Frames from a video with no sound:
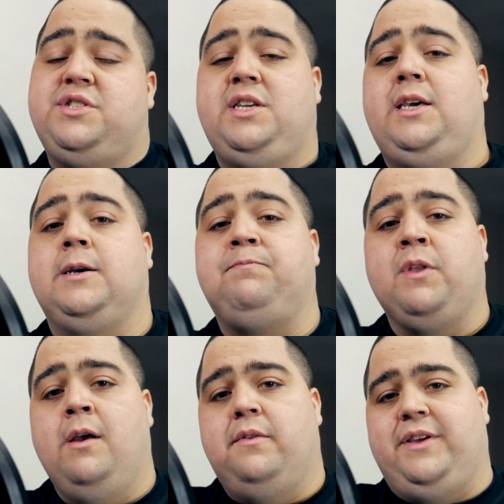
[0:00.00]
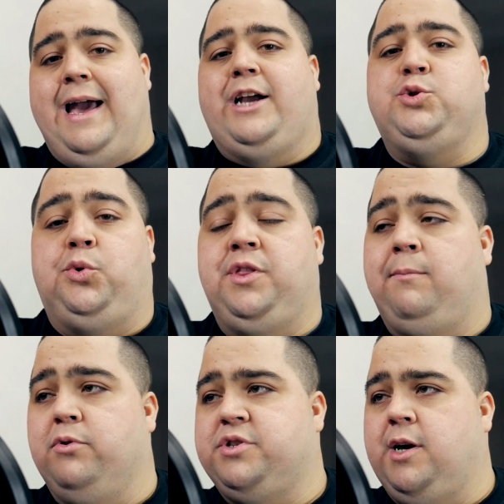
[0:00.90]
seeing the actual
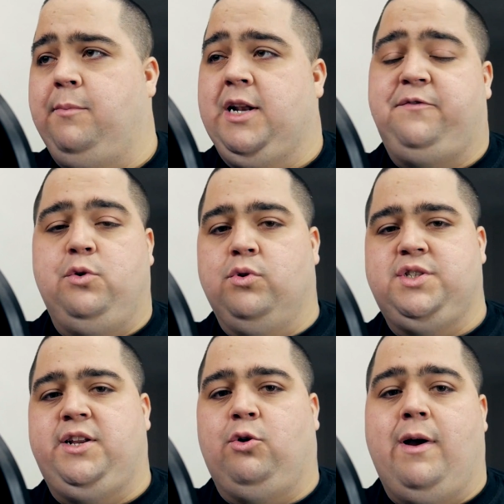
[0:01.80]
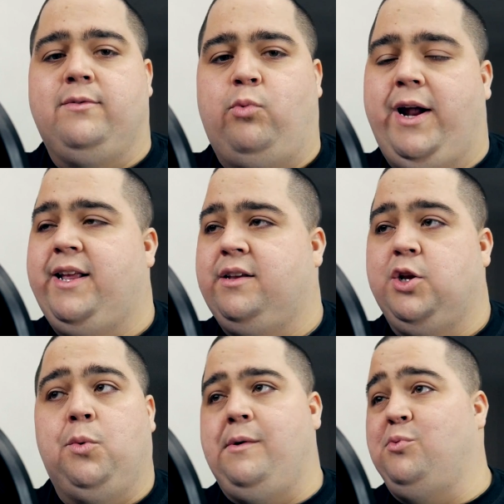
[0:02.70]
numbers come in, if you were sitting around waiting,
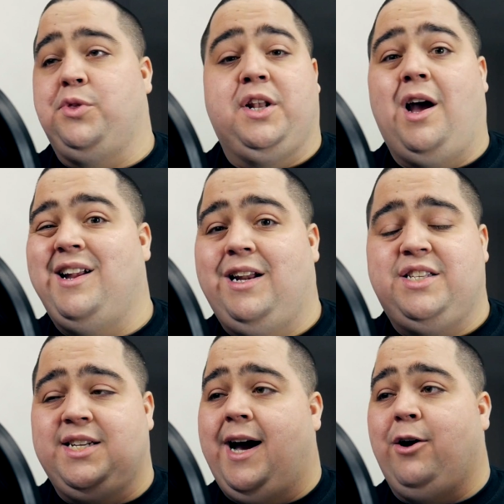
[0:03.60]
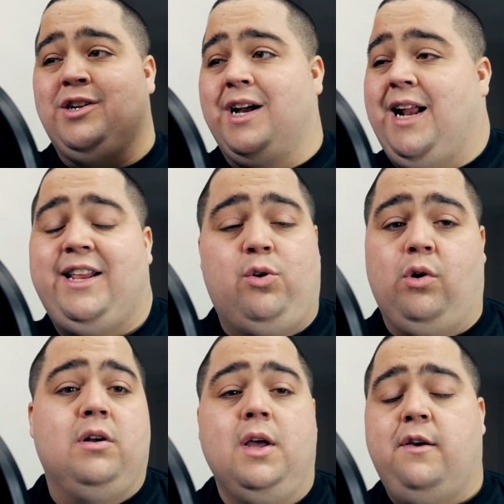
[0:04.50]
you know, maybe with a 980 Ti or 980
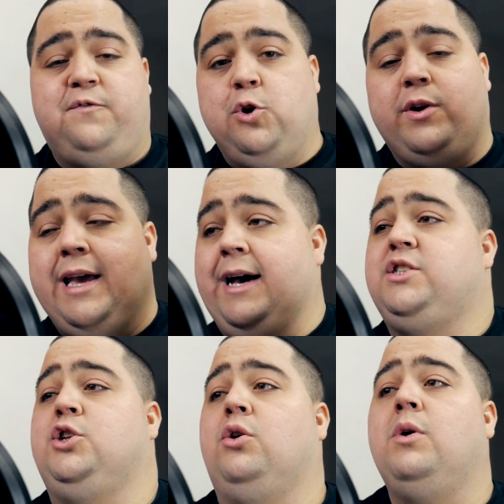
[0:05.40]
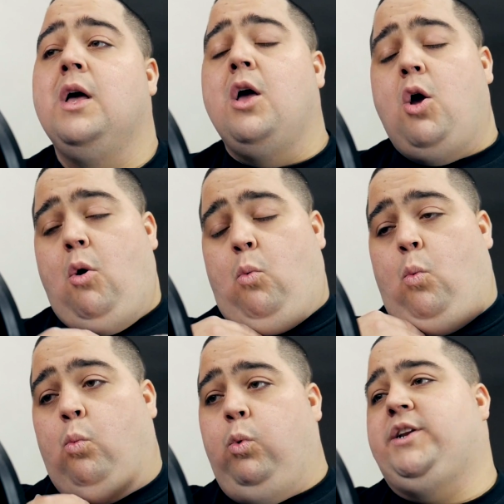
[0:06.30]
or Fury X, you know,
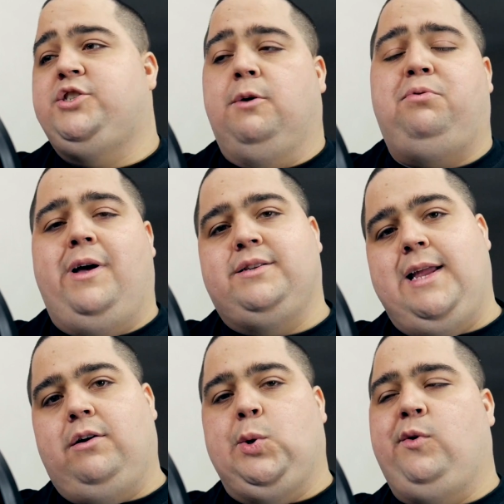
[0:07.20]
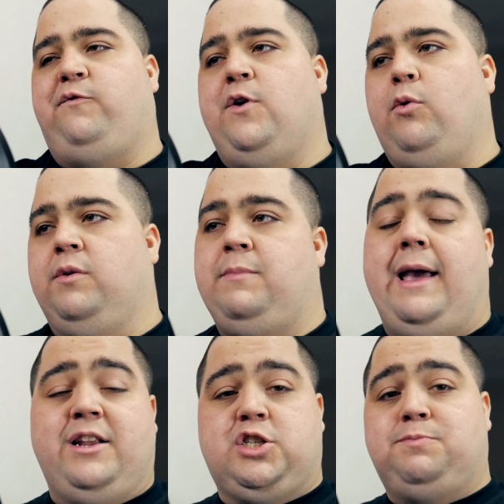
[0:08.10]
what is your plans now going forward? And